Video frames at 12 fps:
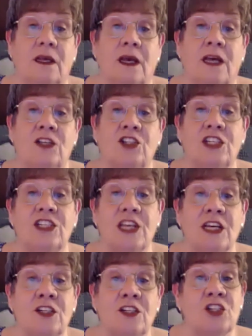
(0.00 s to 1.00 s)
and she
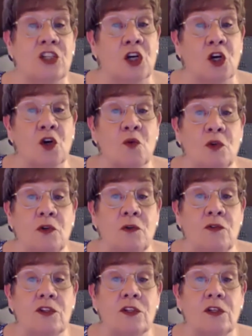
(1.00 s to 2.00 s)
tended to her
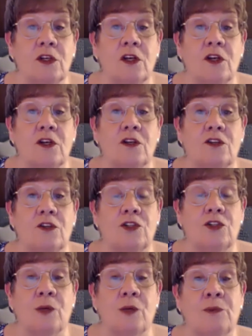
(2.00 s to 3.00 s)
wounds so
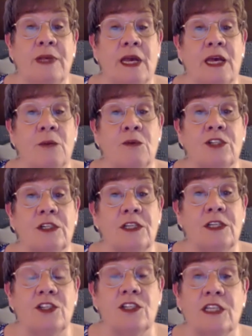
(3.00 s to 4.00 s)
she would be able to
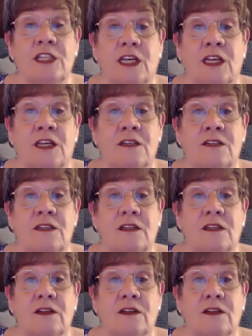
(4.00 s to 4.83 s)
listen to his.